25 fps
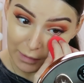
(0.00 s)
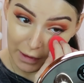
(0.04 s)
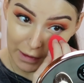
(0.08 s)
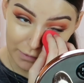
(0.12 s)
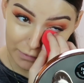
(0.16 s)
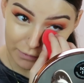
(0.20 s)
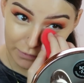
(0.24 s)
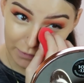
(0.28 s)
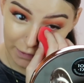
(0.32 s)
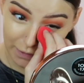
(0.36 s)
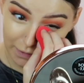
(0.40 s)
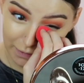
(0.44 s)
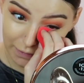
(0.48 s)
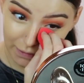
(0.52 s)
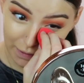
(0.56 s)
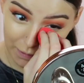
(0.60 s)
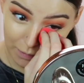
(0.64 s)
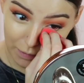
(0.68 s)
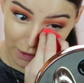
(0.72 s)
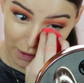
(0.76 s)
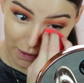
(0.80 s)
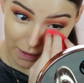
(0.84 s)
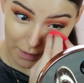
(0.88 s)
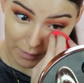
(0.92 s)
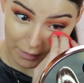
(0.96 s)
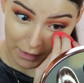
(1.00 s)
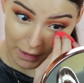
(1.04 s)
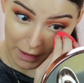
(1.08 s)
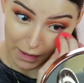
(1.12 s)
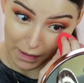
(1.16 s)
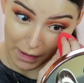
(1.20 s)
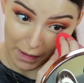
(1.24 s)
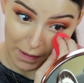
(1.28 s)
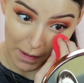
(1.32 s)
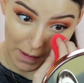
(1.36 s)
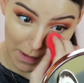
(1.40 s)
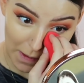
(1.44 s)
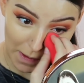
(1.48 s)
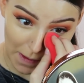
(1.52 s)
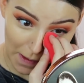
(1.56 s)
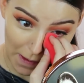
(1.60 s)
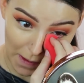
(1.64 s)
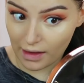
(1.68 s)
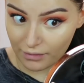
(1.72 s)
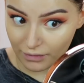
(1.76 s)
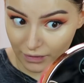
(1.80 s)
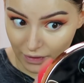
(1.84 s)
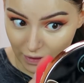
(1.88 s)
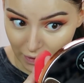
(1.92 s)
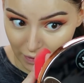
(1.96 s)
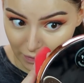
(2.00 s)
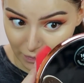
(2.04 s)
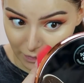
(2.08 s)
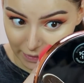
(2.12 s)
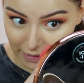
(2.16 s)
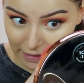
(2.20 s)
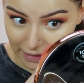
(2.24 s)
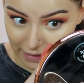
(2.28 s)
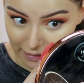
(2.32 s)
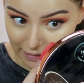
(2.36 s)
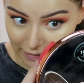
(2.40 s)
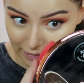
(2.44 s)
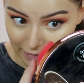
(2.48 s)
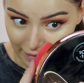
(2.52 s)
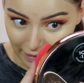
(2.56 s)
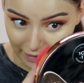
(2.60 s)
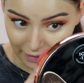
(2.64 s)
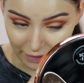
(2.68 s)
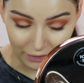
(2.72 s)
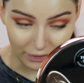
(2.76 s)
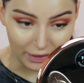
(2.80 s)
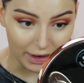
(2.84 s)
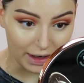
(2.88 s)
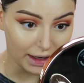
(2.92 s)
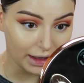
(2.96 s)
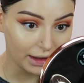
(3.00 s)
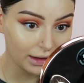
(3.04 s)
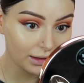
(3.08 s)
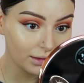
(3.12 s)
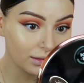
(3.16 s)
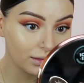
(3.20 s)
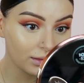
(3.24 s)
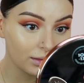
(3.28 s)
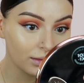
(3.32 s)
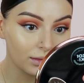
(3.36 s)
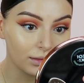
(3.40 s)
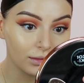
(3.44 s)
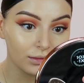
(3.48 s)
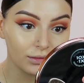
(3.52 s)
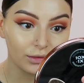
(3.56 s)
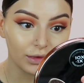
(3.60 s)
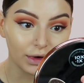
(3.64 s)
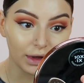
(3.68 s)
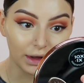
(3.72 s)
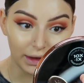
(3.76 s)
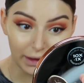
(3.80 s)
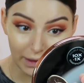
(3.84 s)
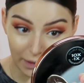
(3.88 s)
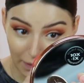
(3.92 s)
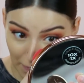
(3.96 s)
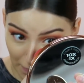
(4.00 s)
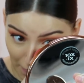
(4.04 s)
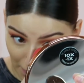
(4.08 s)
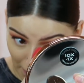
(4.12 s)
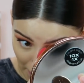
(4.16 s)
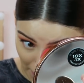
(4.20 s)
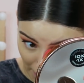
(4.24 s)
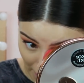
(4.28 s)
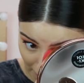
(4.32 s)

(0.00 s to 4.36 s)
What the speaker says: My first apartment ever, we didn't decorate really.